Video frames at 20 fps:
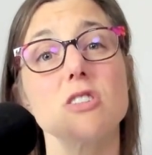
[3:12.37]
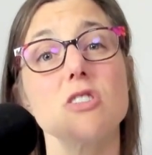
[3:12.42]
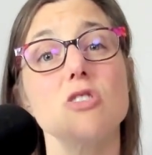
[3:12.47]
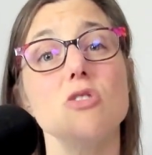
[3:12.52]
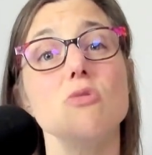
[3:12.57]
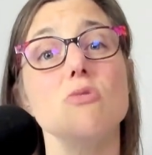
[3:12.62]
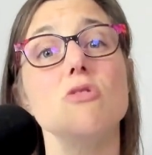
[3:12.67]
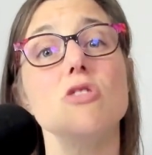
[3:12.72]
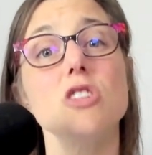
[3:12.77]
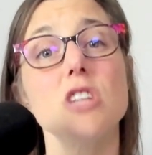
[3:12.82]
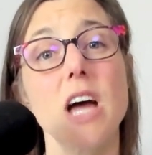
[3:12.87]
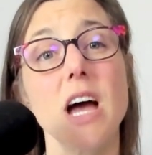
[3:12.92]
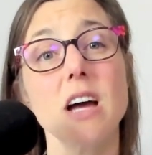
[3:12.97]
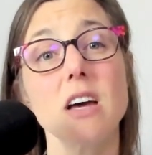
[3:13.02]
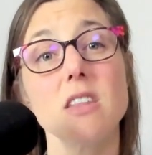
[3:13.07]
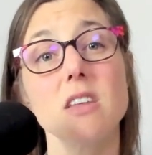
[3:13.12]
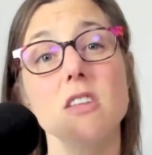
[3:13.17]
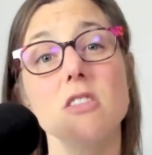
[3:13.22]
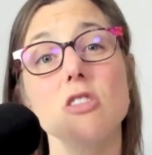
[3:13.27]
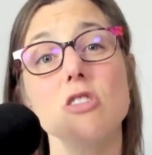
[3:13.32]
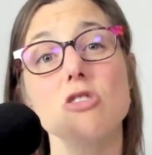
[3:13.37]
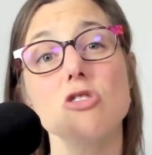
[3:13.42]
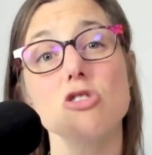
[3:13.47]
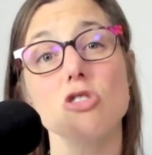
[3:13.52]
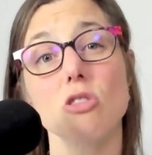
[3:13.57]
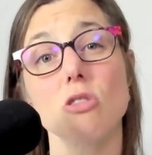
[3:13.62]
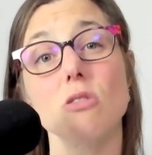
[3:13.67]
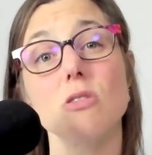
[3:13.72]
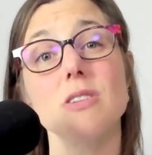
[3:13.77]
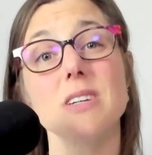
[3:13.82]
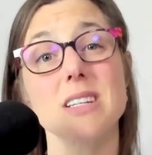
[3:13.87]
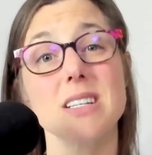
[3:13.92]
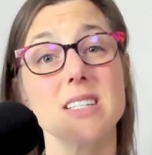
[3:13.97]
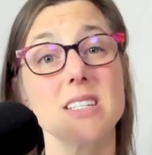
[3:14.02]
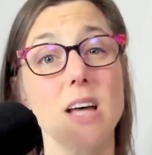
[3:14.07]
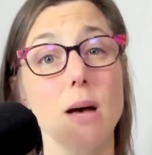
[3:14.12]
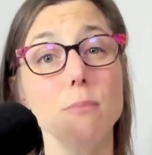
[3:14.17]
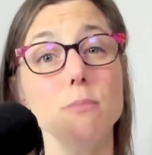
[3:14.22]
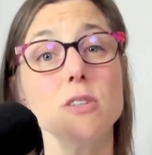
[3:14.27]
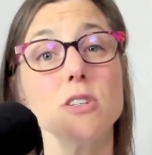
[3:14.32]
to check that the journal
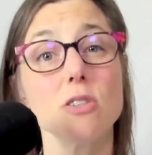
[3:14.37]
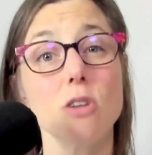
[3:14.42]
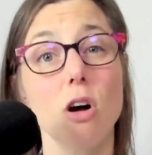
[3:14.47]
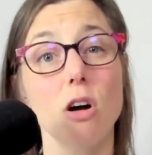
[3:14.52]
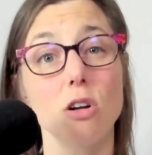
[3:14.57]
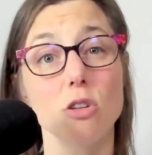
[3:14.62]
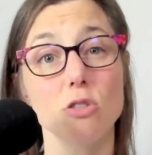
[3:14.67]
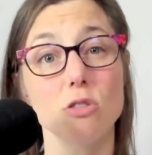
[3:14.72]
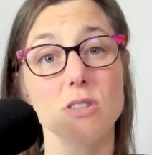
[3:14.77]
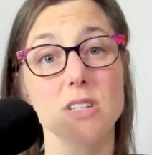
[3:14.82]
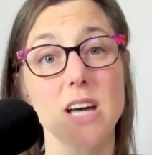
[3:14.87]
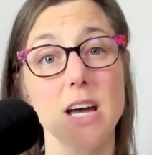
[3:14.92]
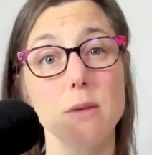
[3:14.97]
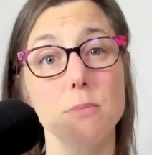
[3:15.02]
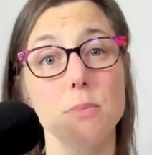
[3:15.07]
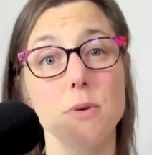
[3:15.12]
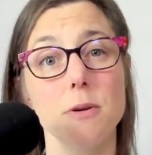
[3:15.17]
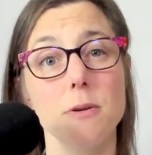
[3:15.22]
accepts your article type.